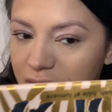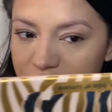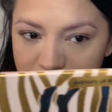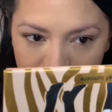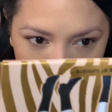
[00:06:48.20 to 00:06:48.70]

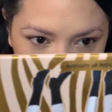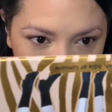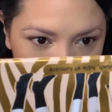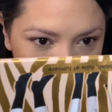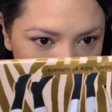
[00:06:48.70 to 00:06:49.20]

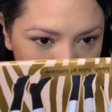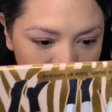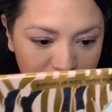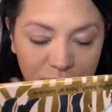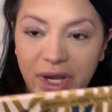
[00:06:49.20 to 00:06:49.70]
the
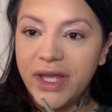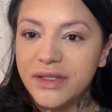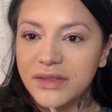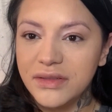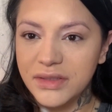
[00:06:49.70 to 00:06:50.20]
threat?
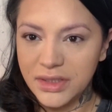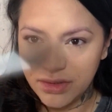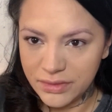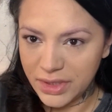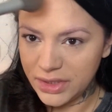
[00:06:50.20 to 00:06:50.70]
You
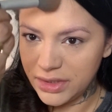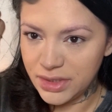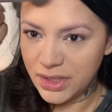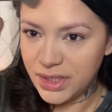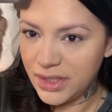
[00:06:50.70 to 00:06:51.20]
know, and
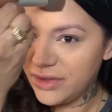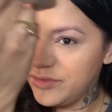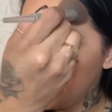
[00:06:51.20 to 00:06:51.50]
I